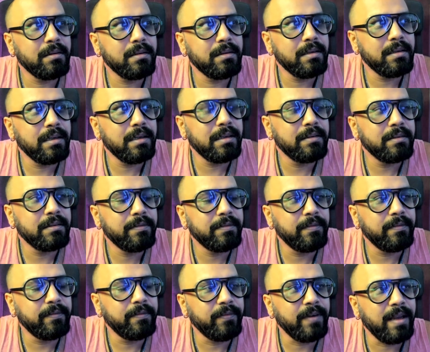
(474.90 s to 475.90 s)
And
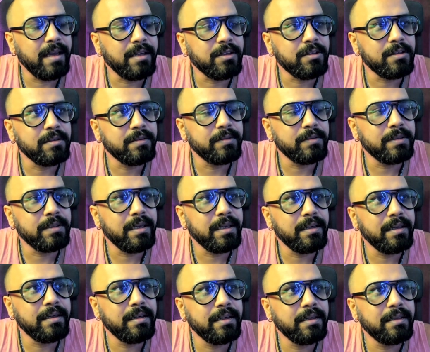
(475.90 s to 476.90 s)
the flashes were
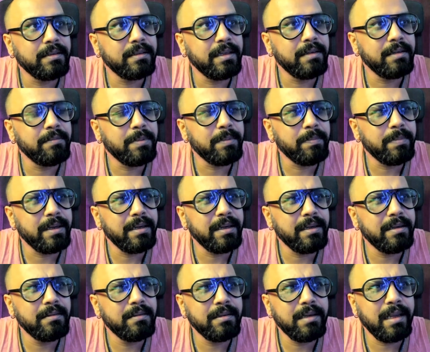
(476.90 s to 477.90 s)
there, and they
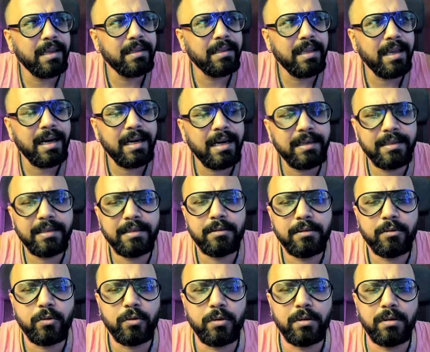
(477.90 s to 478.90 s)
prepared, like they had the
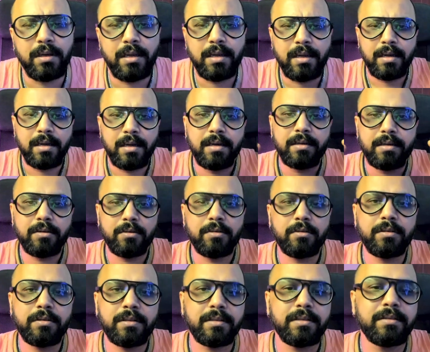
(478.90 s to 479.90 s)
whole, you
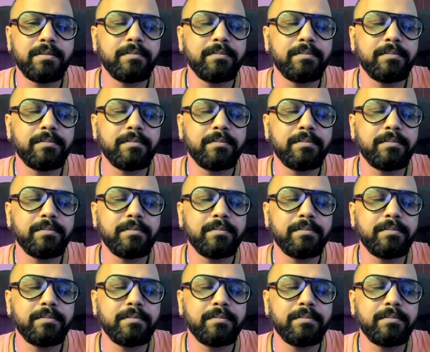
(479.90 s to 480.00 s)
know, the